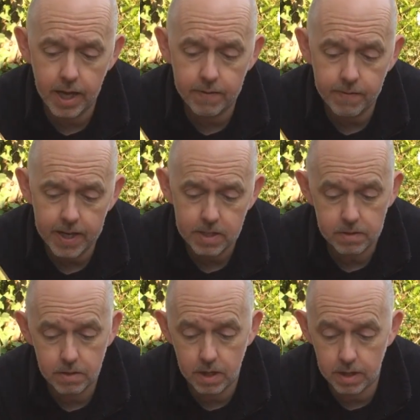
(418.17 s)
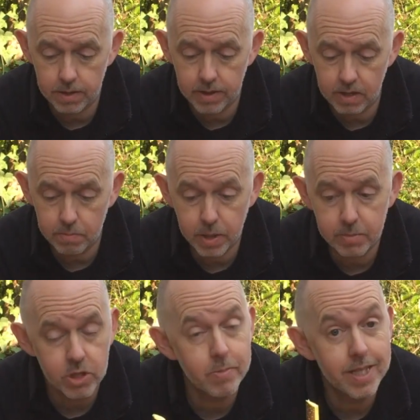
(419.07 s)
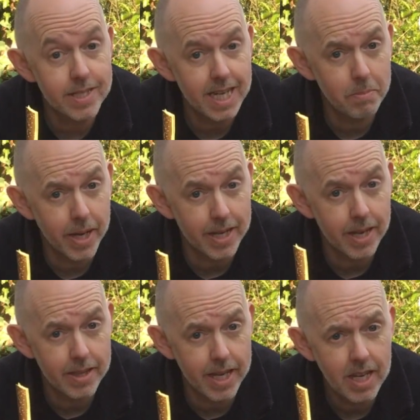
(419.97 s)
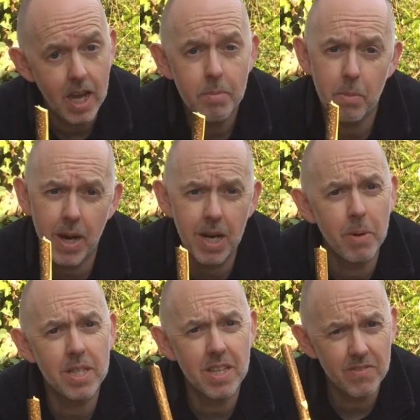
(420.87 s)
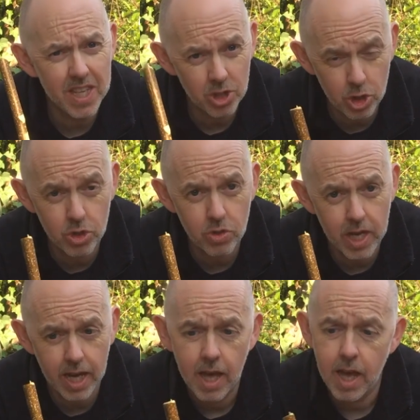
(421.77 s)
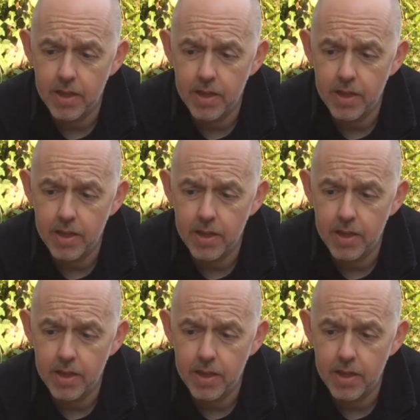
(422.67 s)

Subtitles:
In fact, they were pretty much made a tent peg then, but mind that if they do that,